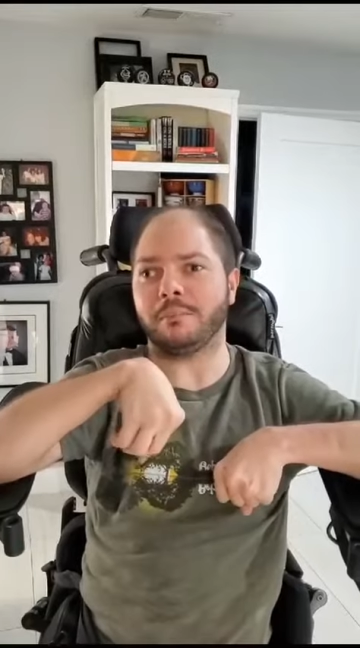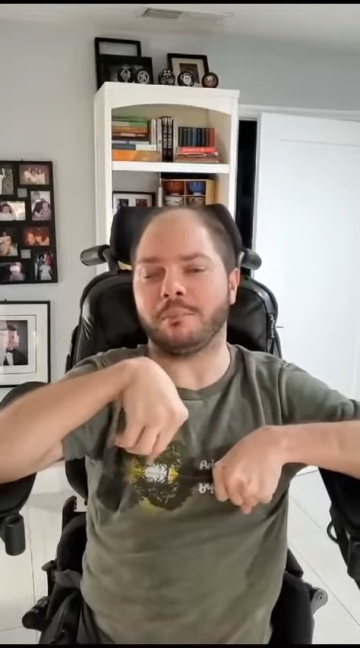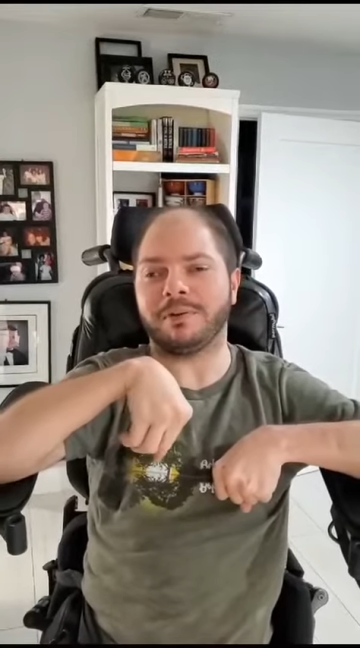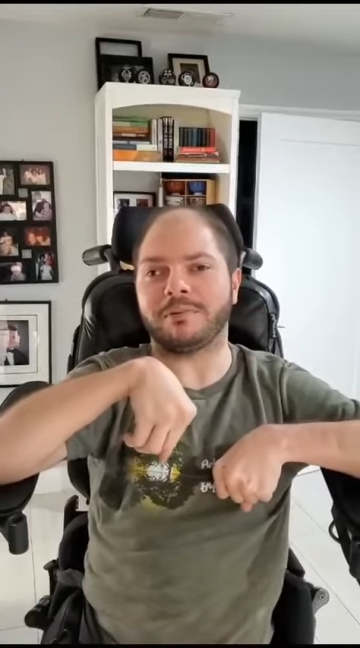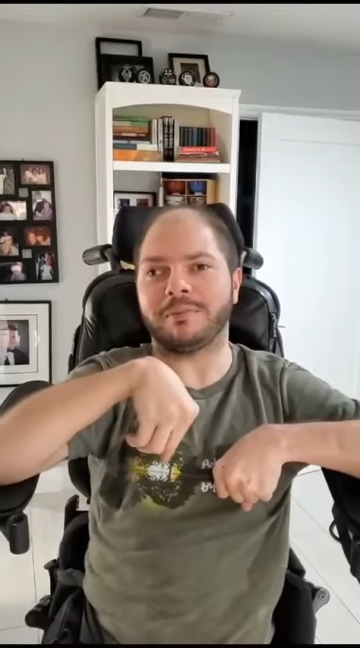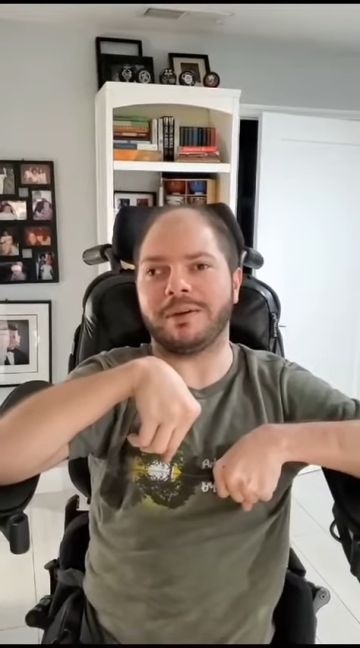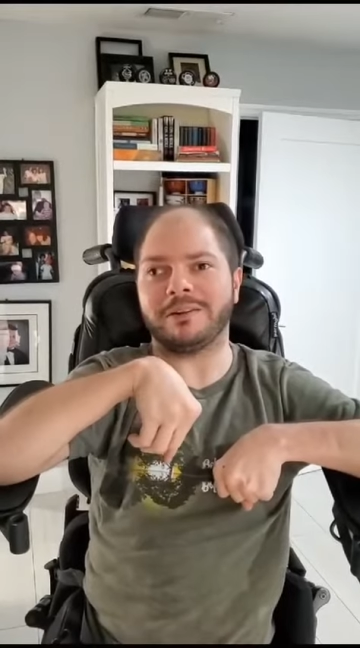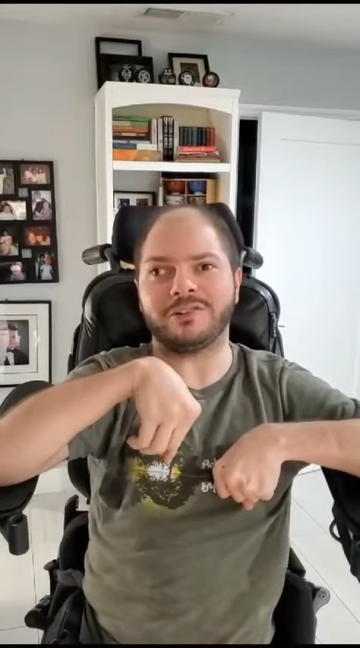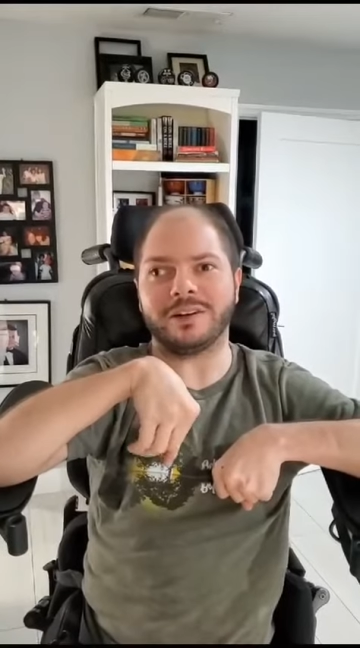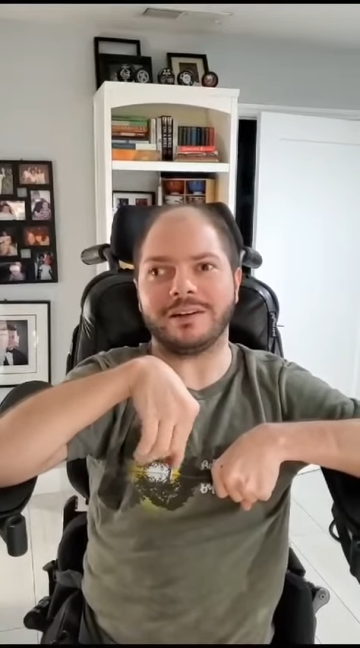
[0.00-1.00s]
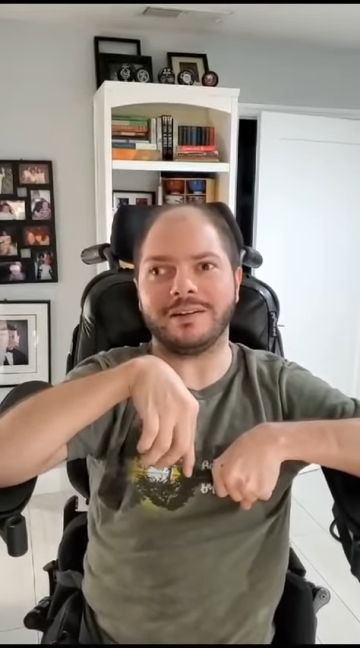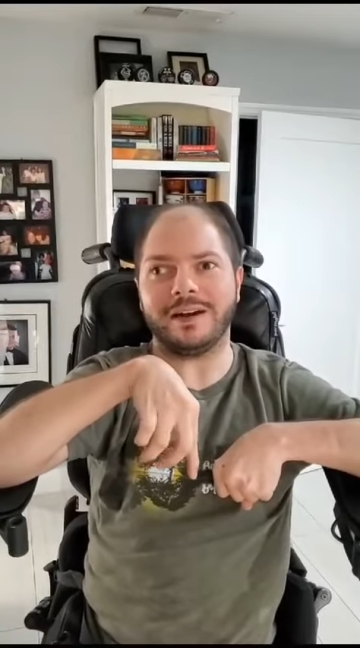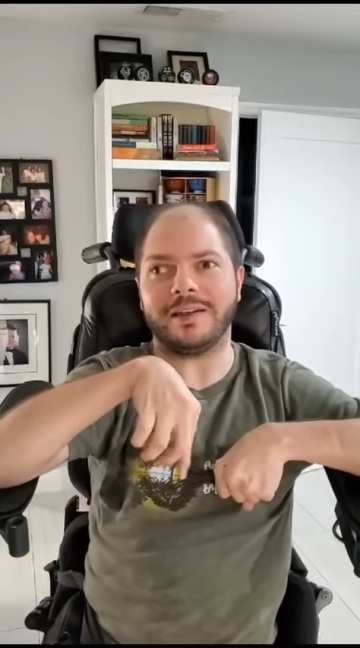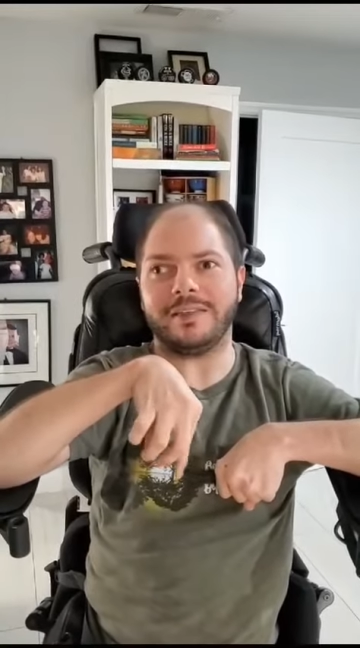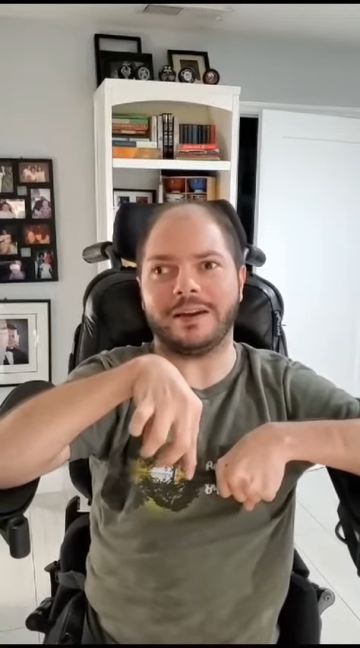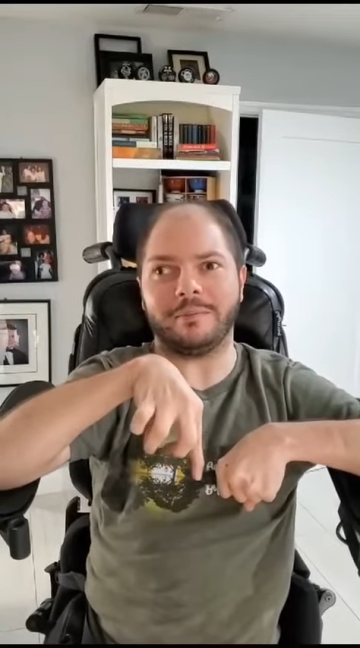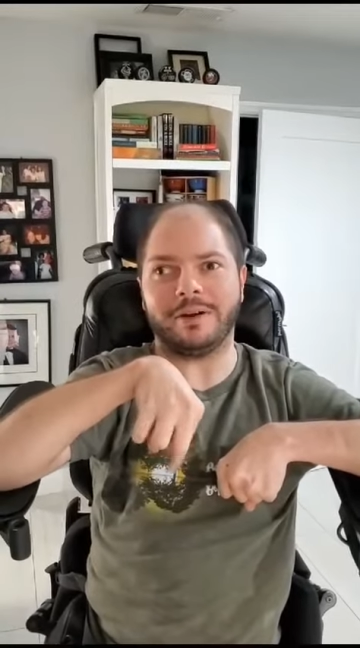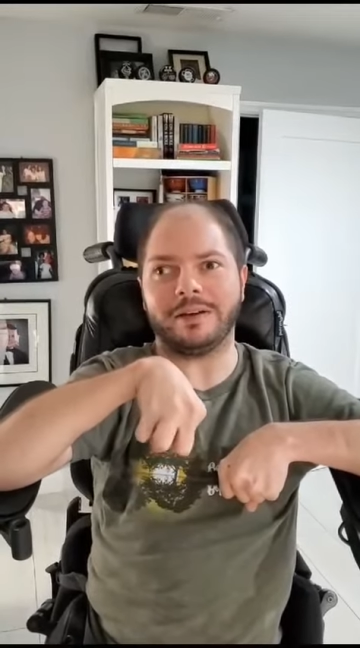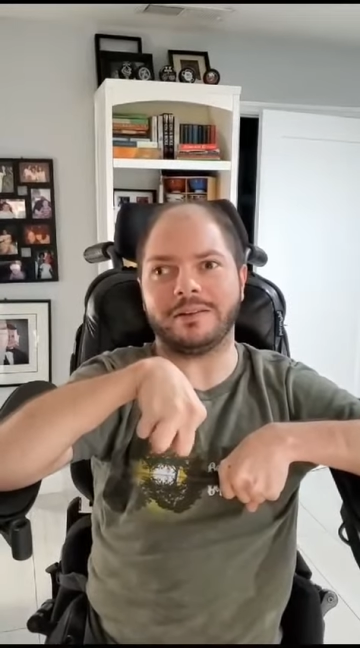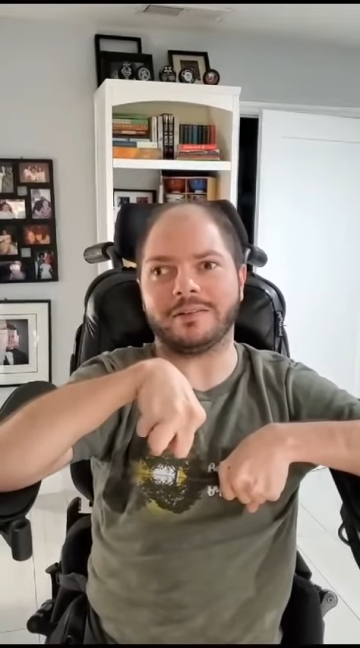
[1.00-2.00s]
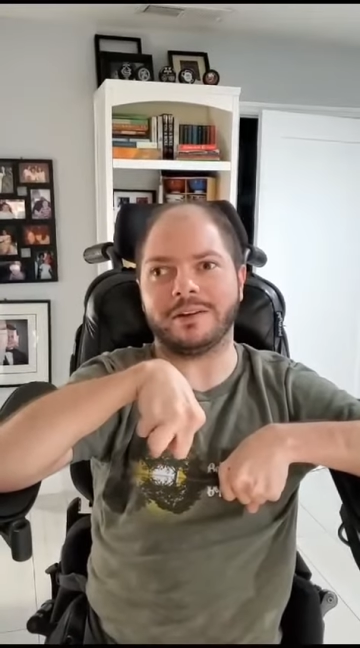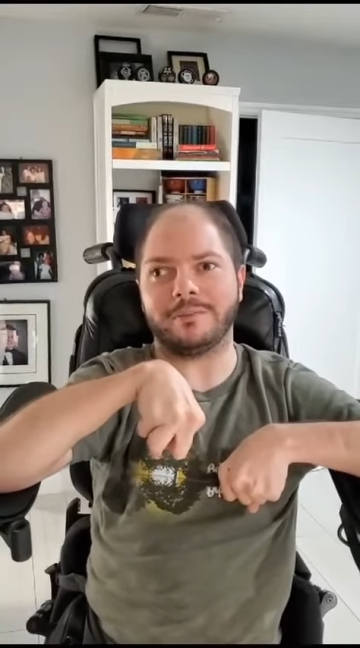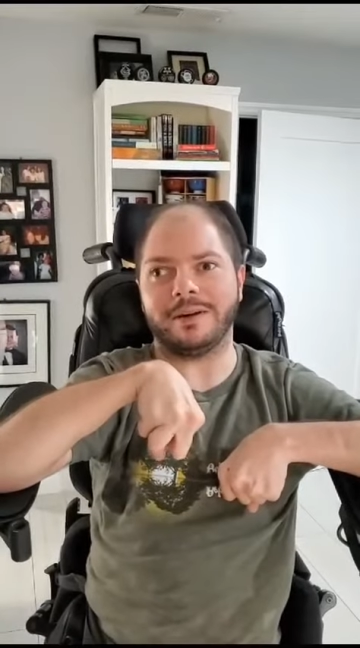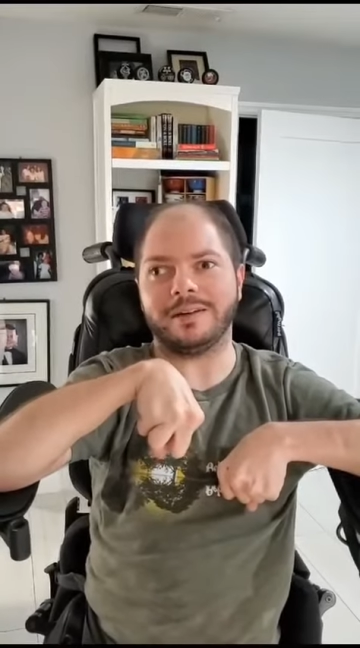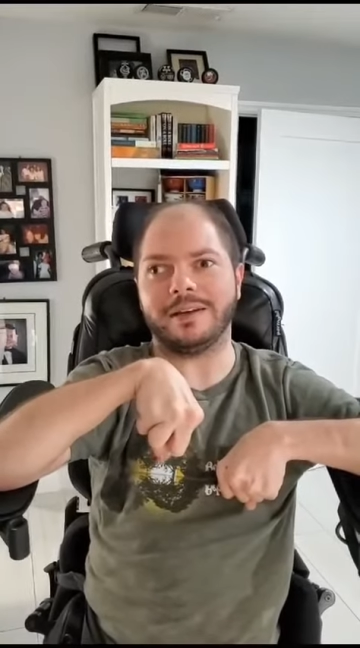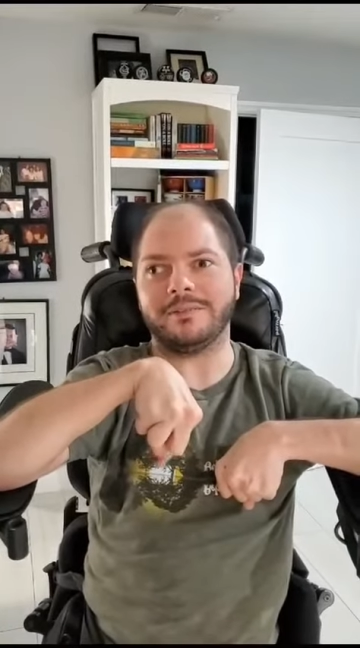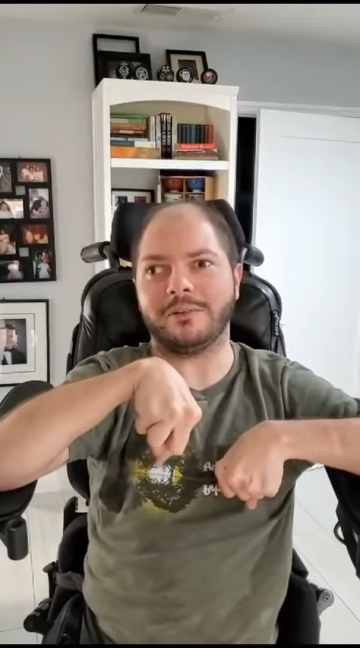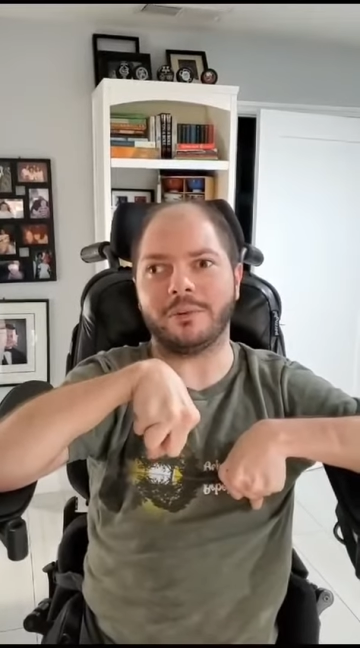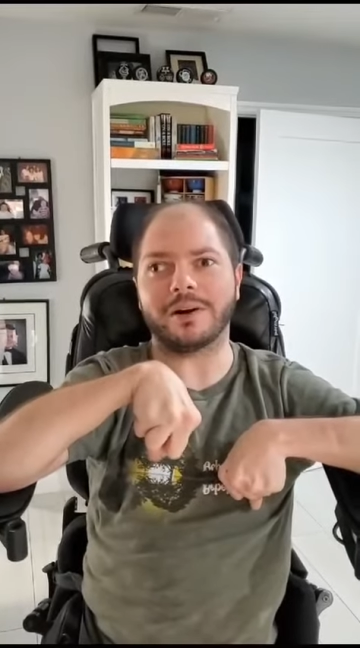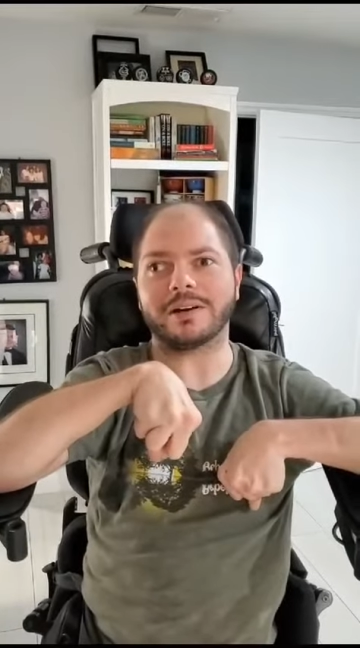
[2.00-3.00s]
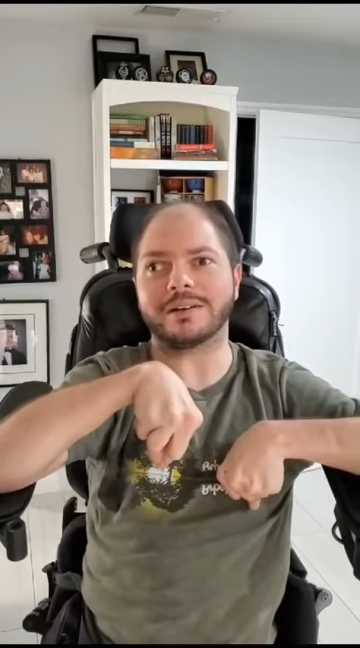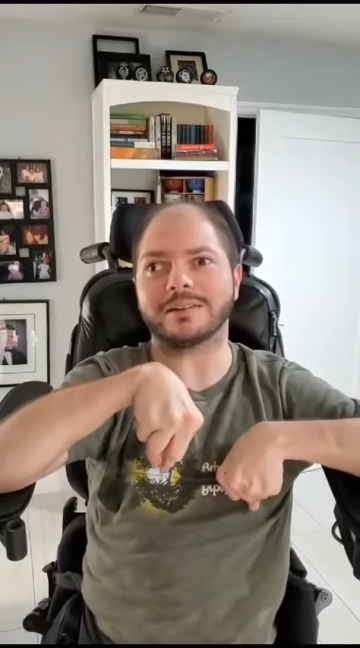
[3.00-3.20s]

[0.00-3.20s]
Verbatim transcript: puts me in my chair, and then I'm ready to start my day for work.